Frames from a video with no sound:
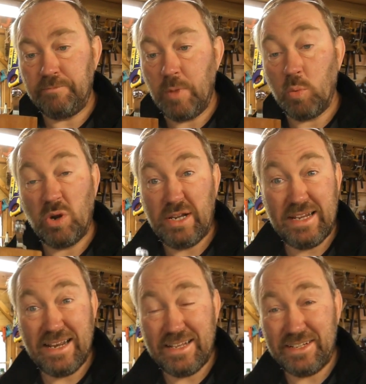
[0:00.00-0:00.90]
What I
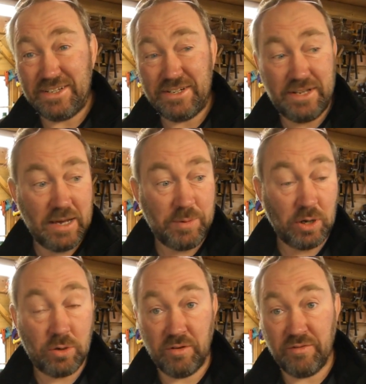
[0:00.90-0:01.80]
nearly did today, but I
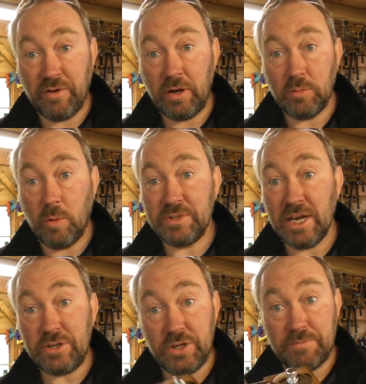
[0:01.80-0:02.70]
couldn't find one, was
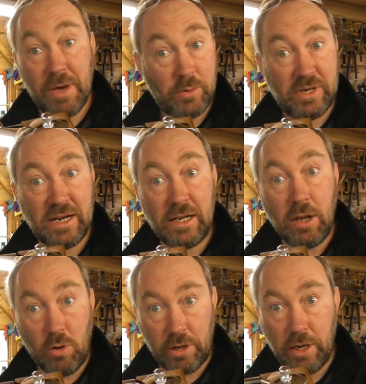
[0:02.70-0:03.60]
actually just make one in a
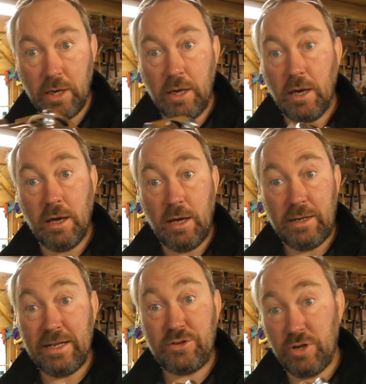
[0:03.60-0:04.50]
log and
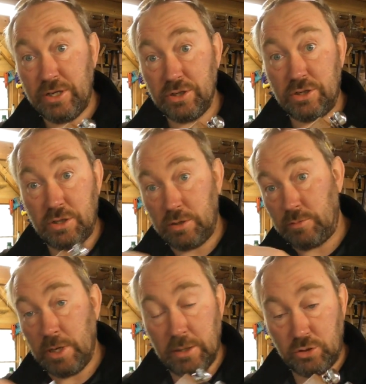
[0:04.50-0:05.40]
literally just
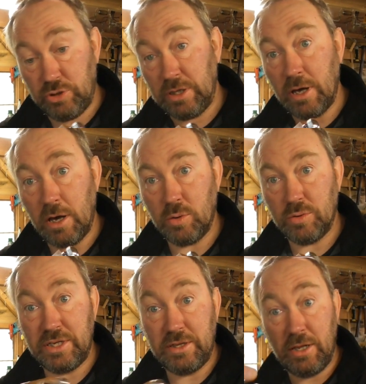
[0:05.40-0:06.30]
drill the
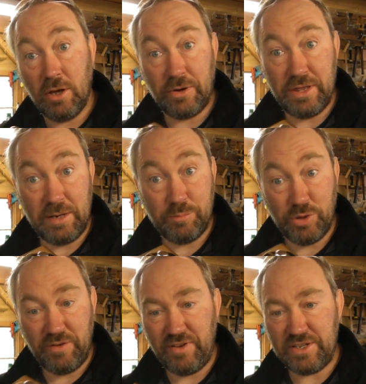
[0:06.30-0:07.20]
holes in the log and then put
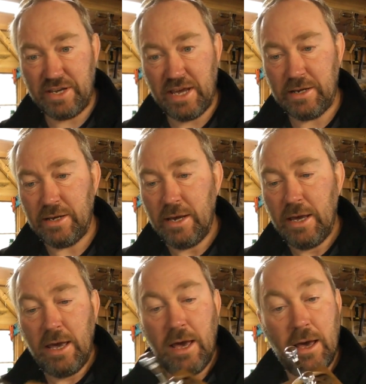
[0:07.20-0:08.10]
the fitting in.
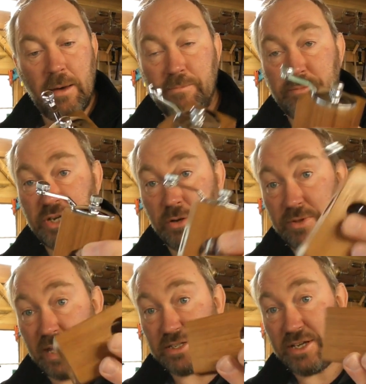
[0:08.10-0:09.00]
So
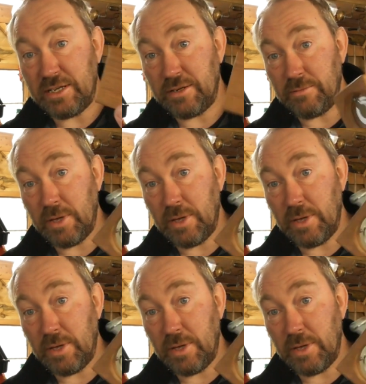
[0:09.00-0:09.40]
that's it,